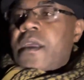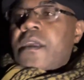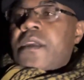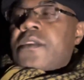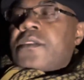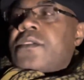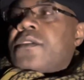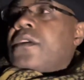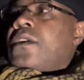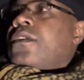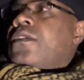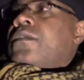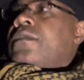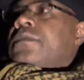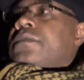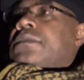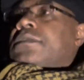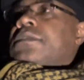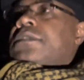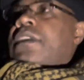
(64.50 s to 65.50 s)
So
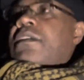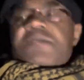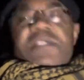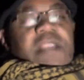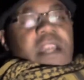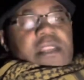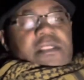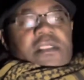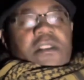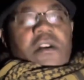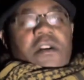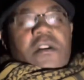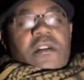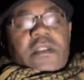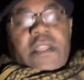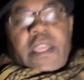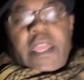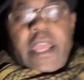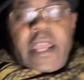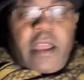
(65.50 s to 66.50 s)
that was nice and all.
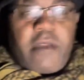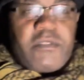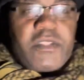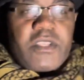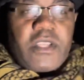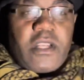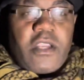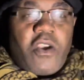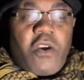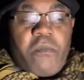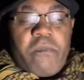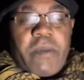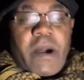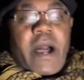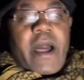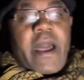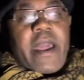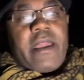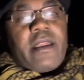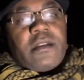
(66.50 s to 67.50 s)
And I was gonna go
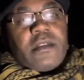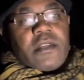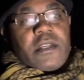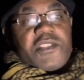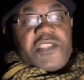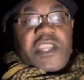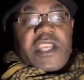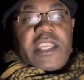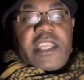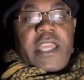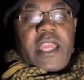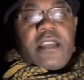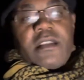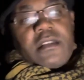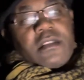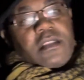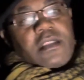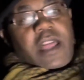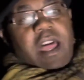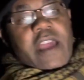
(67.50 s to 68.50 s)
buy a Shinken
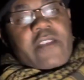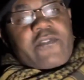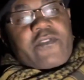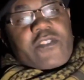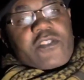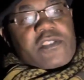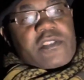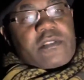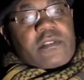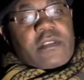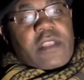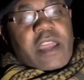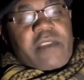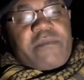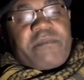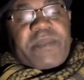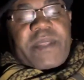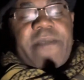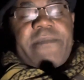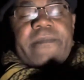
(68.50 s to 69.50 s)
live version, live
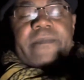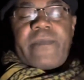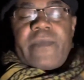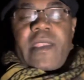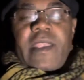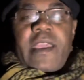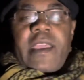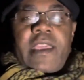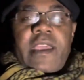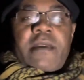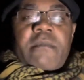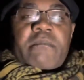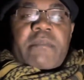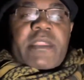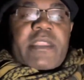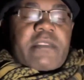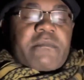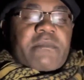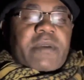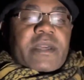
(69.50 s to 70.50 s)
blade. But
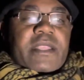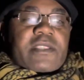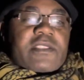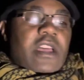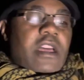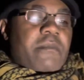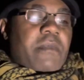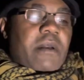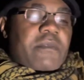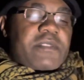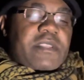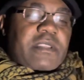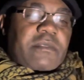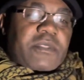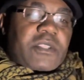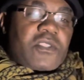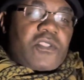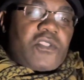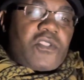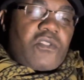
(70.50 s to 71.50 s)
then by the time I was able
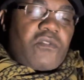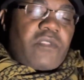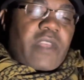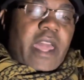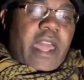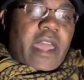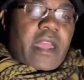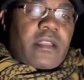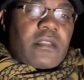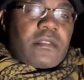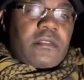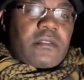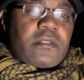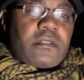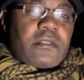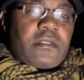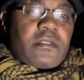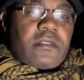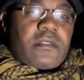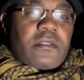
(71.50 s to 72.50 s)
to do that,
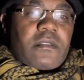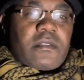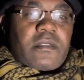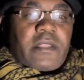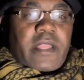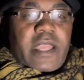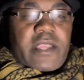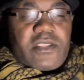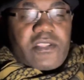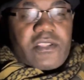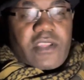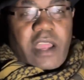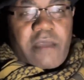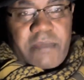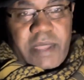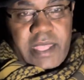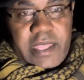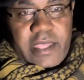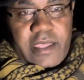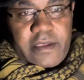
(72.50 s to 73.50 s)
they stopped
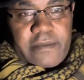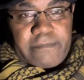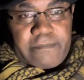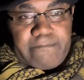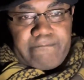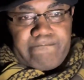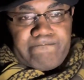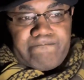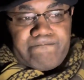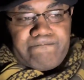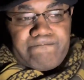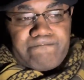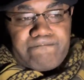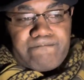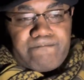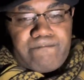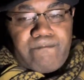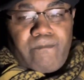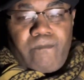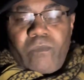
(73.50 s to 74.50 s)
making it.
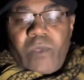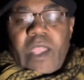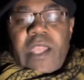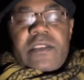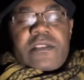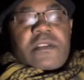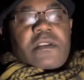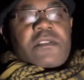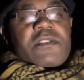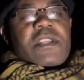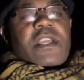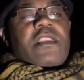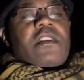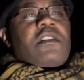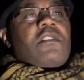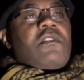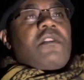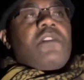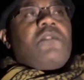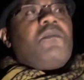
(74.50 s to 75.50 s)
So I was like, you
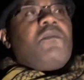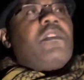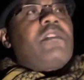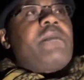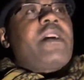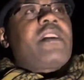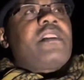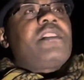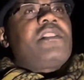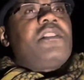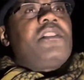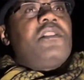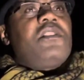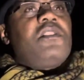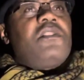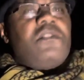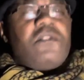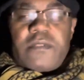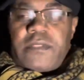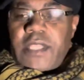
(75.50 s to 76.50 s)
know what? What am I gonna
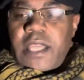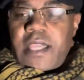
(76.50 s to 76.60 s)
do?